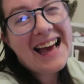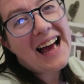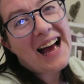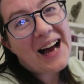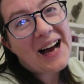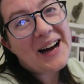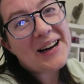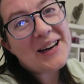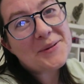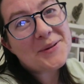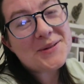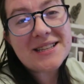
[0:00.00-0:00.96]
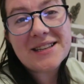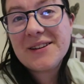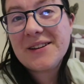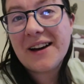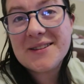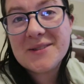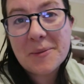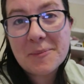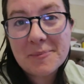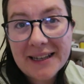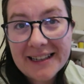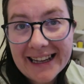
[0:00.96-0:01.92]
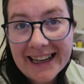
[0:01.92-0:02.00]
I will see you guys on
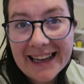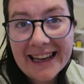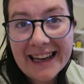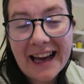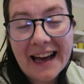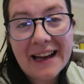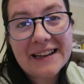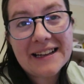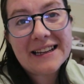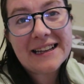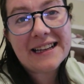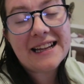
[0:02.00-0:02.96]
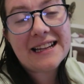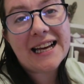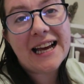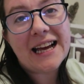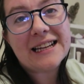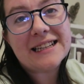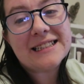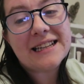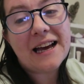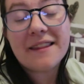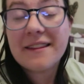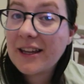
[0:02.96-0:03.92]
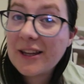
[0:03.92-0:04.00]
Monday, and
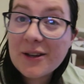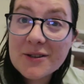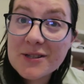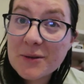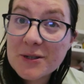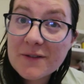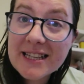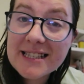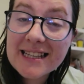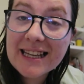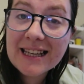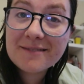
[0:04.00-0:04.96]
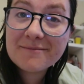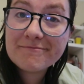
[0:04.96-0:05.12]
thank you so much for listening.